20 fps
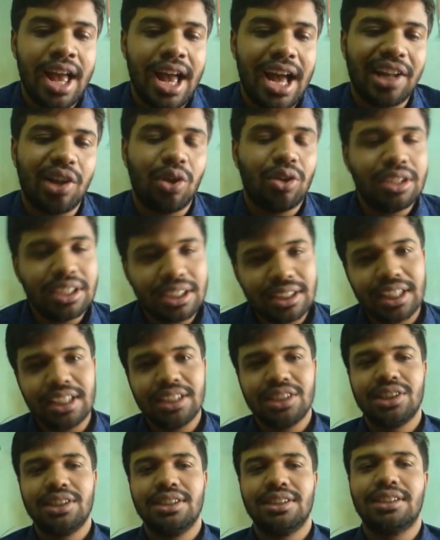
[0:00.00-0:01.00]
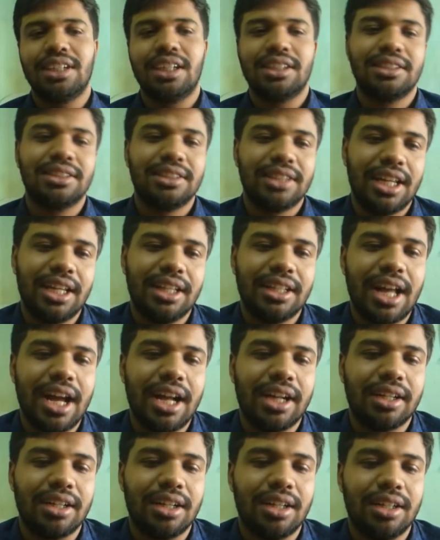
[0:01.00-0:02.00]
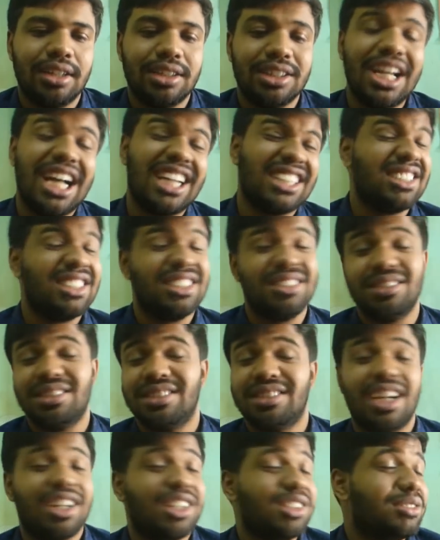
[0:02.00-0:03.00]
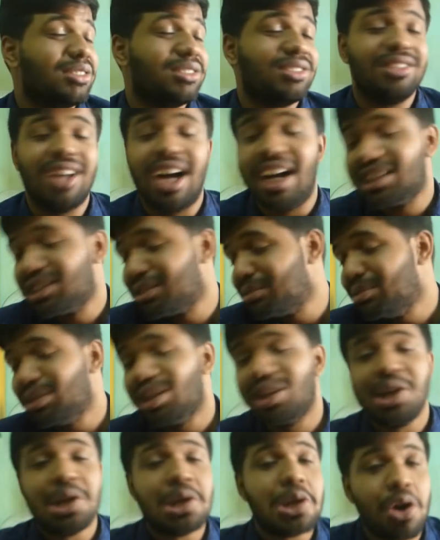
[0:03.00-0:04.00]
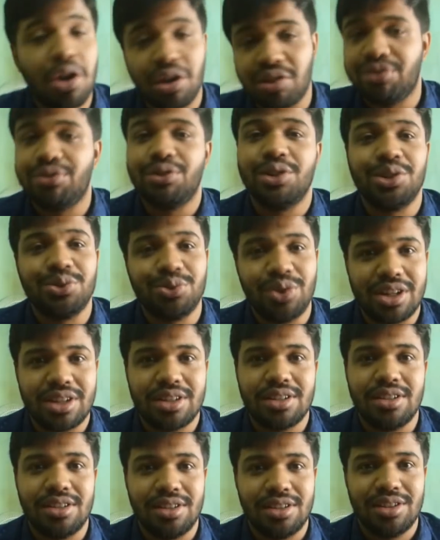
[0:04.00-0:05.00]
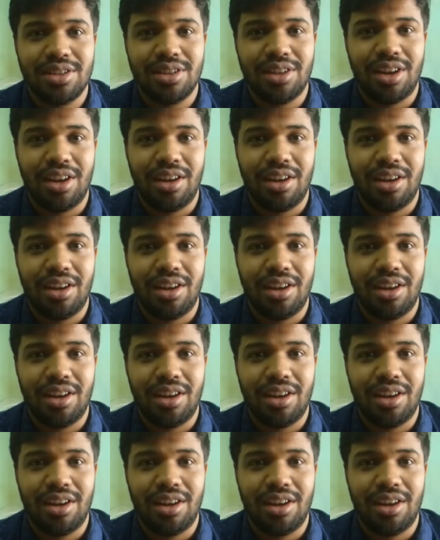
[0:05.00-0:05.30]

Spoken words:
And the only thing she started saying that she started asking me a lot of weird questions.